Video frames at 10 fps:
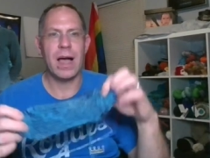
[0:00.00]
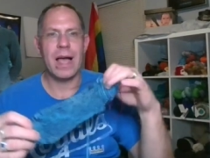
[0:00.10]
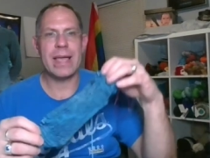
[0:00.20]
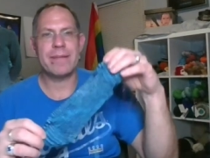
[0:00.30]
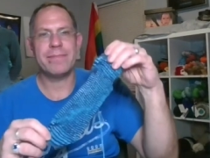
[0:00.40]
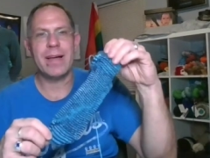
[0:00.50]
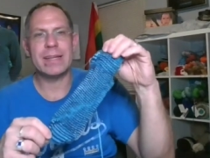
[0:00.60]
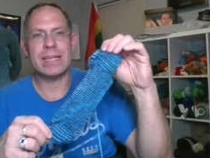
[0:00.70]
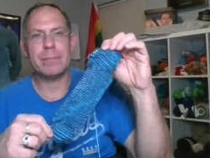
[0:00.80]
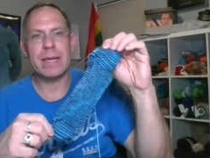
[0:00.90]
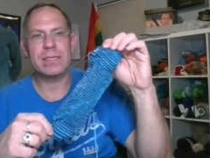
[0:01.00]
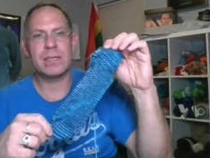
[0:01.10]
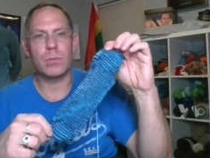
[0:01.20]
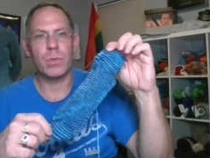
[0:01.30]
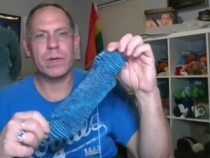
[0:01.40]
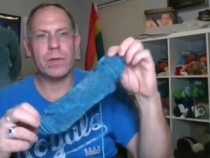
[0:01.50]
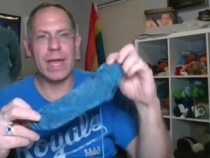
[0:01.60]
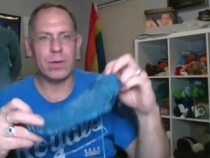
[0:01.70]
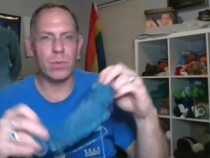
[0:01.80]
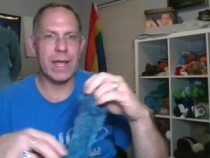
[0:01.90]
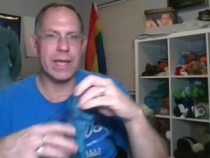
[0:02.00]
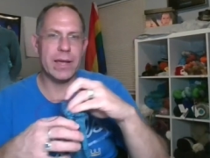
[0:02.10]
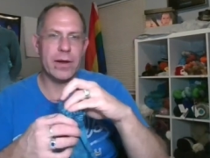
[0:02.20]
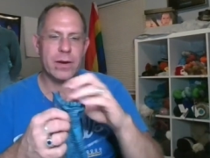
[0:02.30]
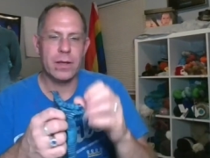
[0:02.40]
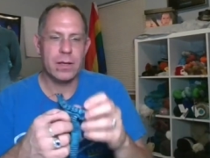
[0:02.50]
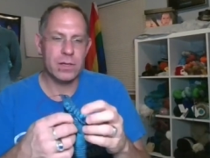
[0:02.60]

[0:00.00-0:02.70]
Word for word: I have finally made some real headway here.